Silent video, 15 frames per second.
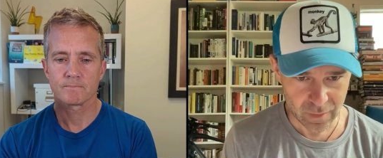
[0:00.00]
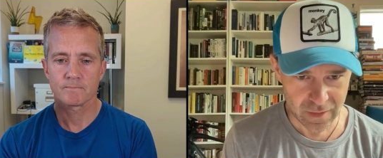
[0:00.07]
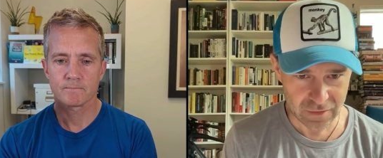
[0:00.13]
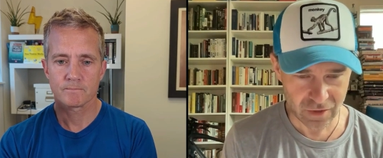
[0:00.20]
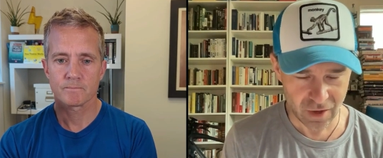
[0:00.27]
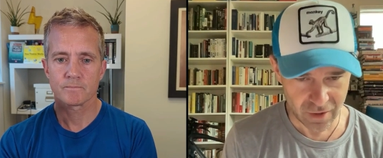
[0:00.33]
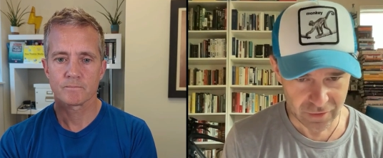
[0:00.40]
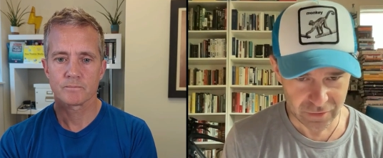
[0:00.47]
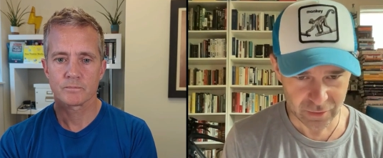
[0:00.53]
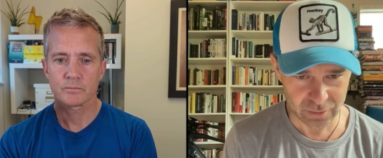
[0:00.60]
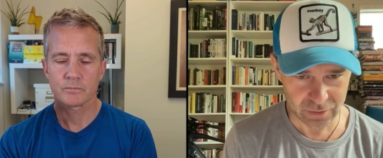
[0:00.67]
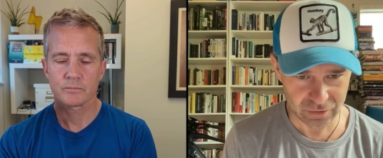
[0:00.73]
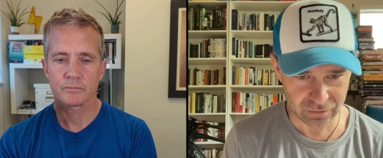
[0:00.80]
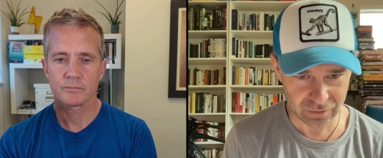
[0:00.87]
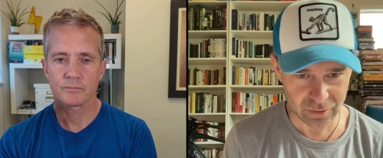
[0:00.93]
Speaker 1: it's
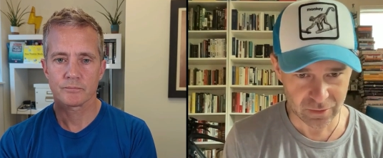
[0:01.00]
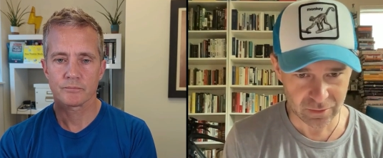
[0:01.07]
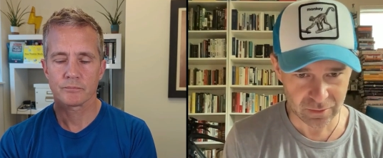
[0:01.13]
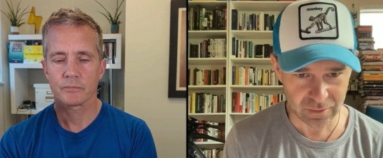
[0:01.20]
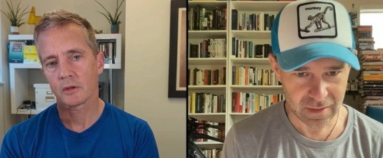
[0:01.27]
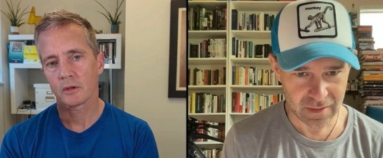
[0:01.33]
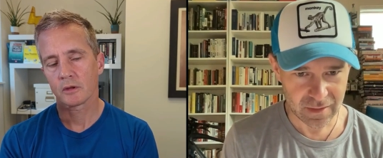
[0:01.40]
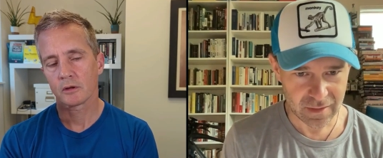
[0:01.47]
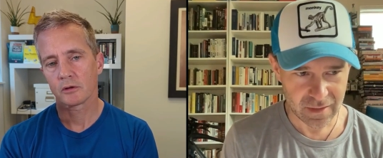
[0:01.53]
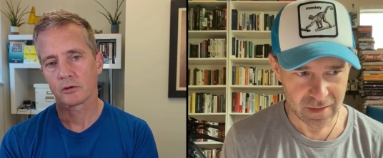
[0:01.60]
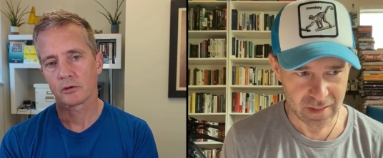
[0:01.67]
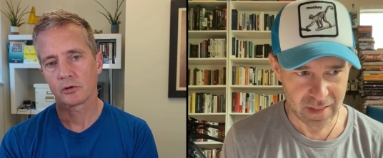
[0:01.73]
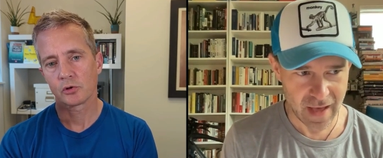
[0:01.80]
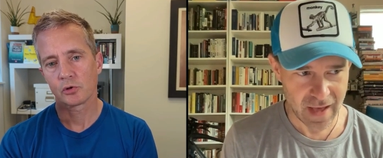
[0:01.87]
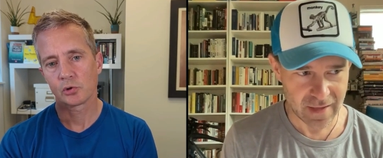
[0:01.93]
also true
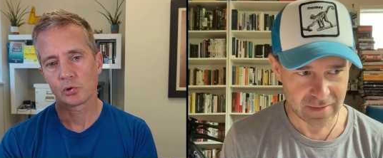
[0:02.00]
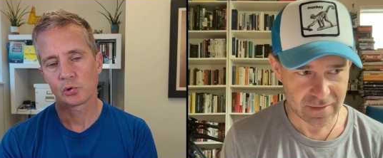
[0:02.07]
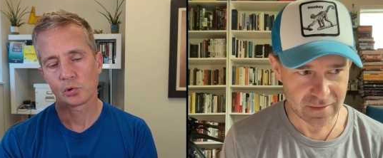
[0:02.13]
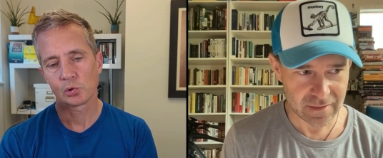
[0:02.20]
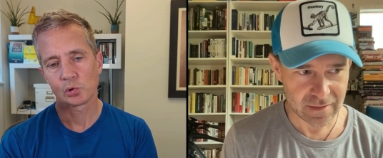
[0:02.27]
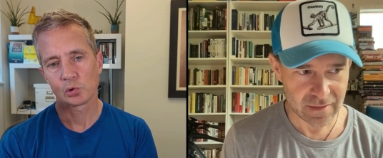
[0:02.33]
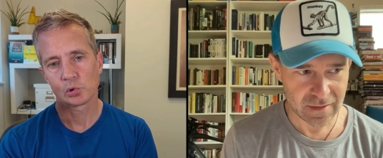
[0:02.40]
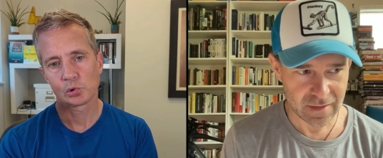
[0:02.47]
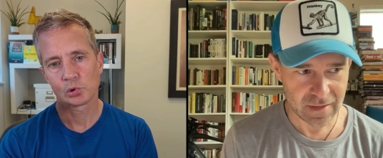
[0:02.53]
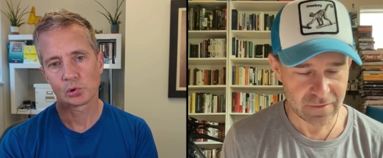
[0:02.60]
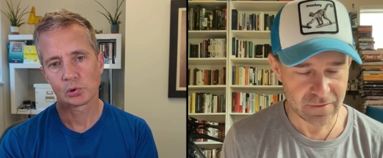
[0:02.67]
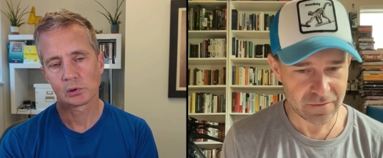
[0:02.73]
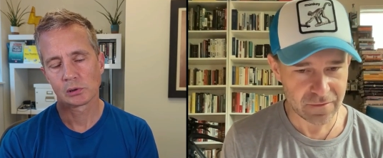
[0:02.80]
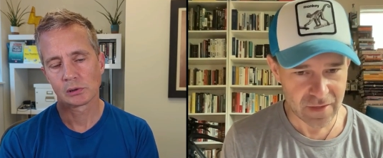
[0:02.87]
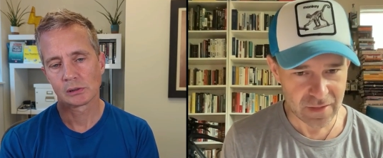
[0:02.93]
that
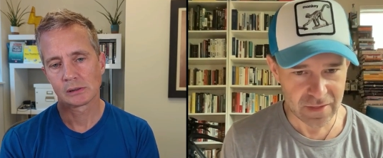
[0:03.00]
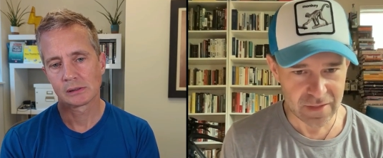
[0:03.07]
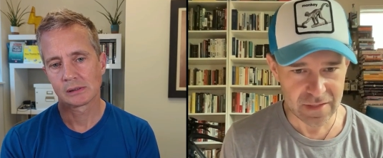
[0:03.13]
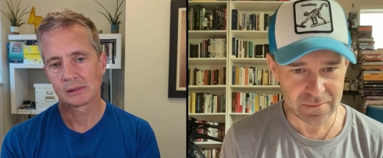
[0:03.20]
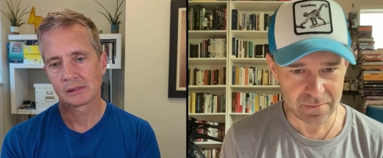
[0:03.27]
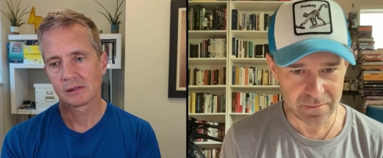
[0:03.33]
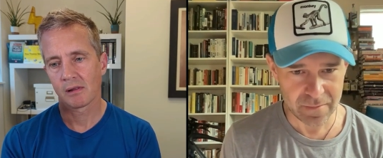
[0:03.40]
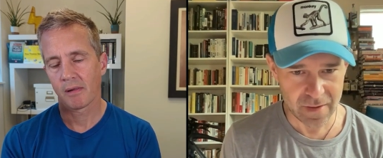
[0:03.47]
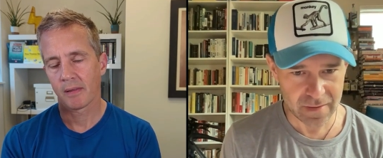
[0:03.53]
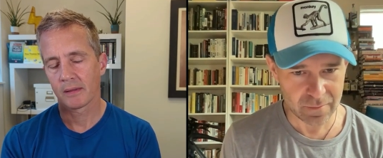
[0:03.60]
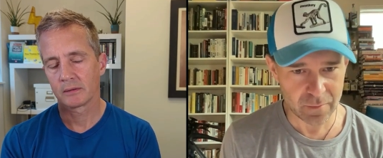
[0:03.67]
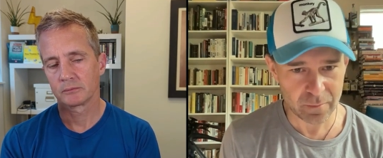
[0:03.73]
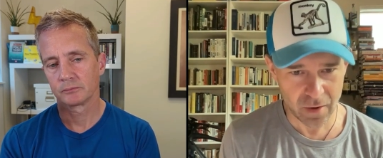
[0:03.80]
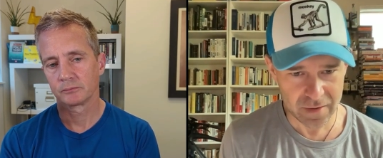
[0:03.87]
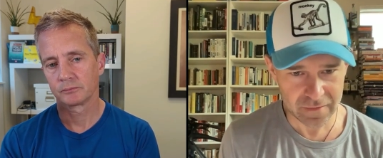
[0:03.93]
he really,
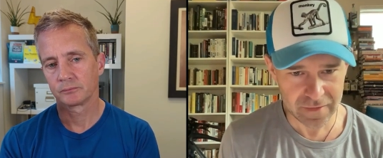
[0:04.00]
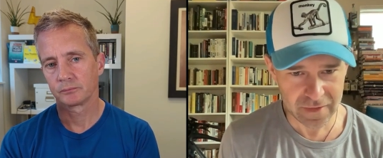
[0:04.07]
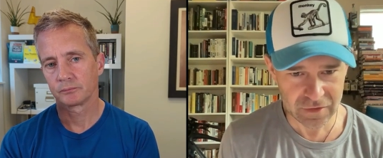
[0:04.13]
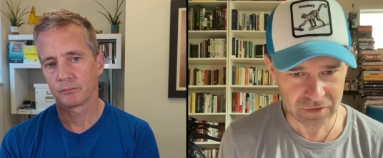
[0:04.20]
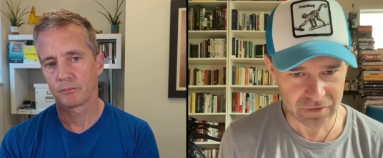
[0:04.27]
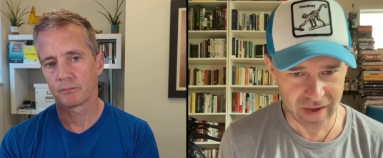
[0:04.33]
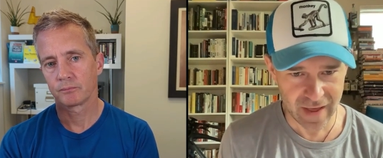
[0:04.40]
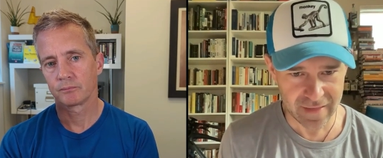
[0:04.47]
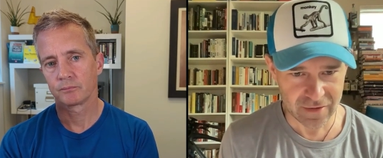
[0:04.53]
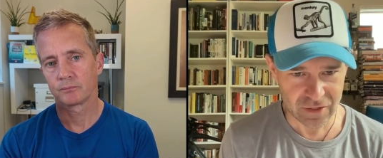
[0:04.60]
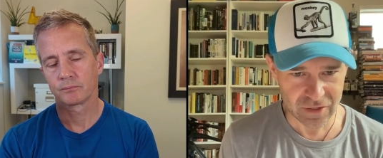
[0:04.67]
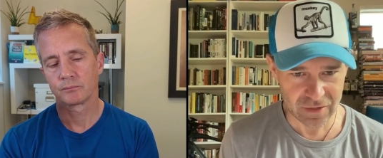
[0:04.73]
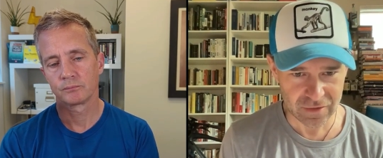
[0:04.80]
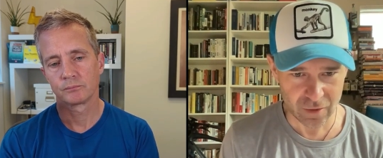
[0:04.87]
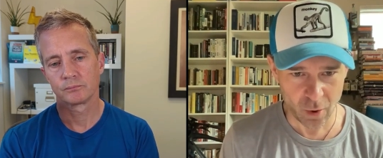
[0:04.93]
part of his
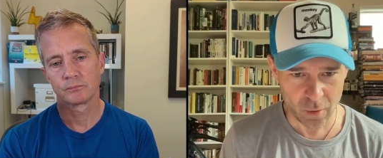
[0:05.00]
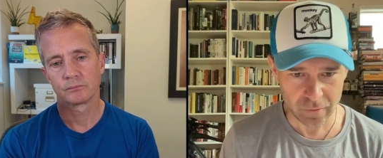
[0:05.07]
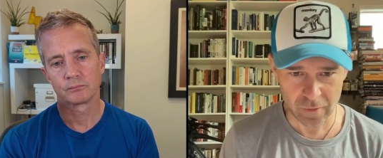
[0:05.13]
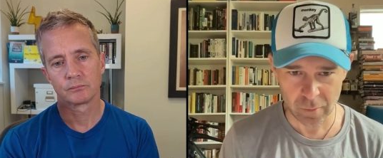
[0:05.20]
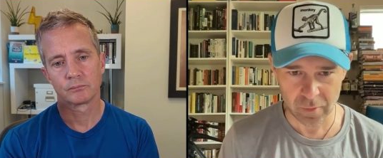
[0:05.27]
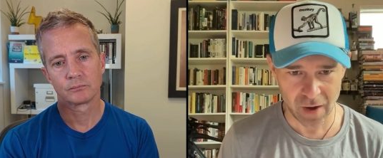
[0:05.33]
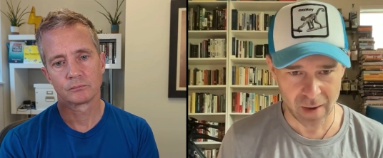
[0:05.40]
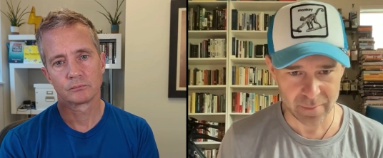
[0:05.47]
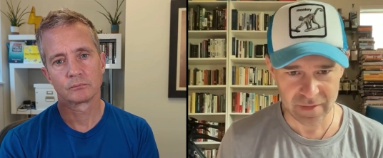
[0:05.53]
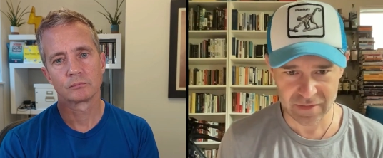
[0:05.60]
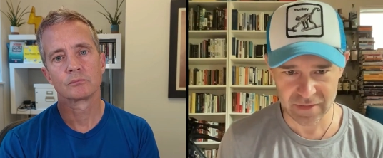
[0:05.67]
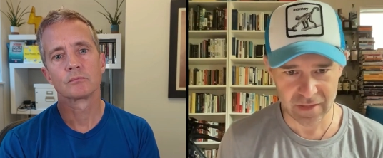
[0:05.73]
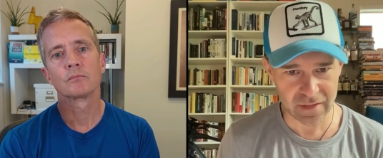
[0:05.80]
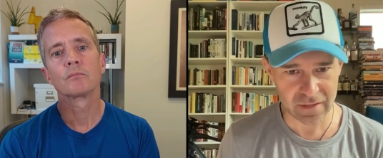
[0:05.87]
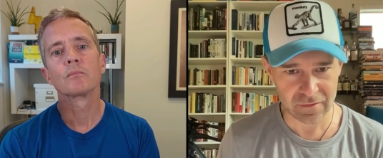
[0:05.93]
strategy is
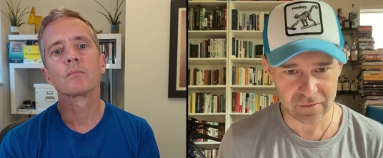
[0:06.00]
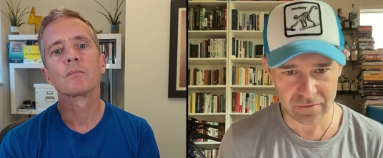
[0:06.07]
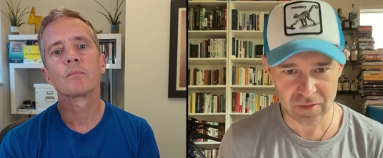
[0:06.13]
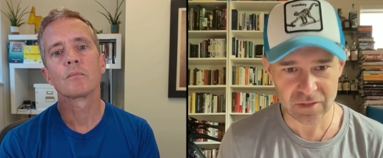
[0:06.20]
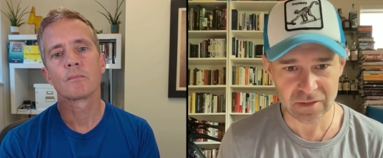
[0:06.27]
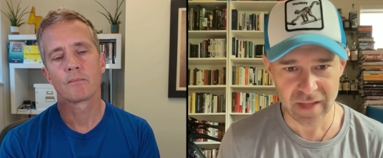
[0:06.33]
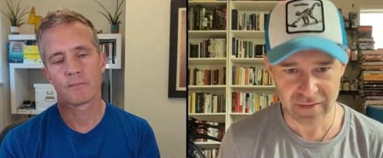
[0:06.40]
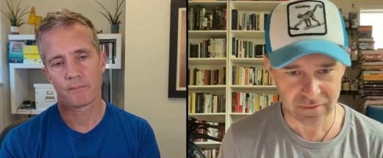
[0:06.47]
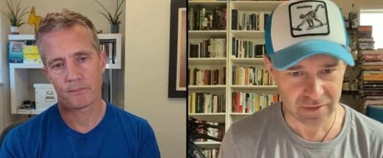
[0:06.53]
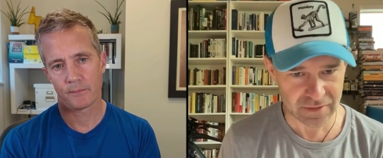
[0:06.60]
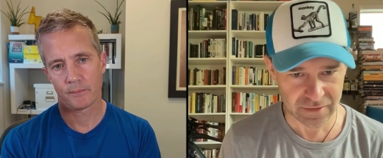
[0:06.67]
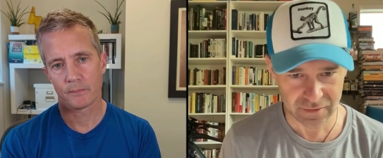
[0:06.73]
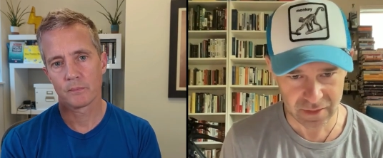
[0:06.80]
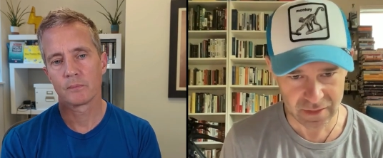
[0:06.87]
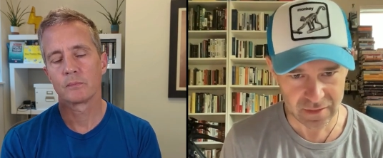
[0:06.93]
over-promising
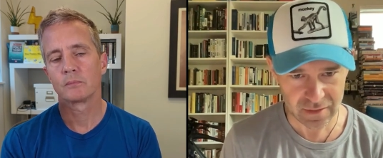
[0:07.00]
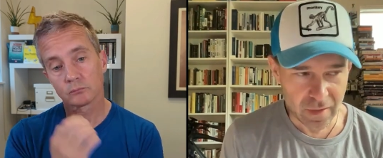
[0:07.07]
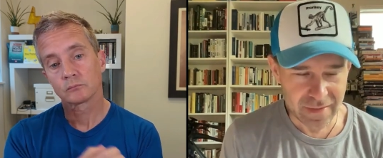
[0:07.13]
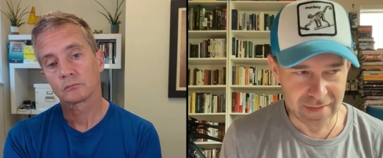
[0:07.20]
relentlessly.